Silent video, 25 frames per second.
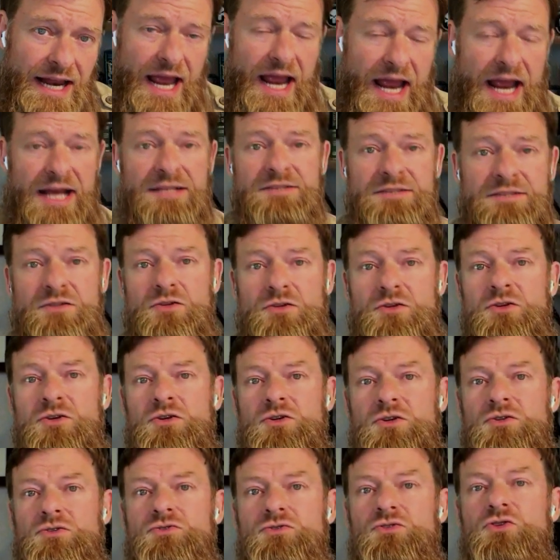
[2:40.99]
answer
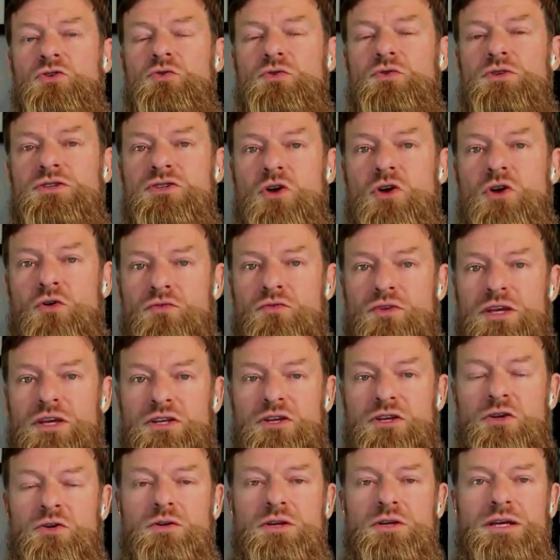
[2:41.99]
to the Soviet
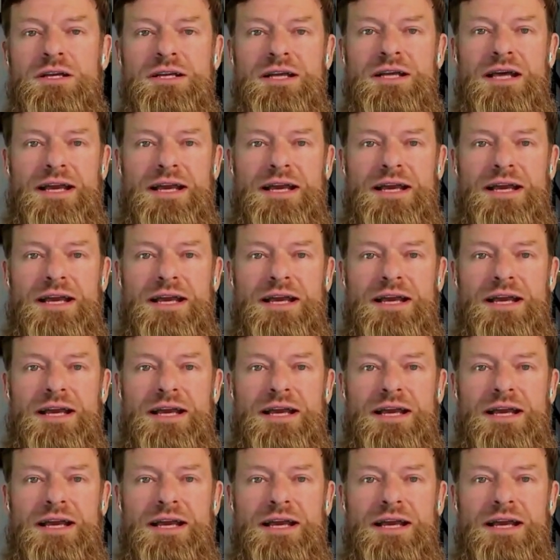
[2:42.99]
Union,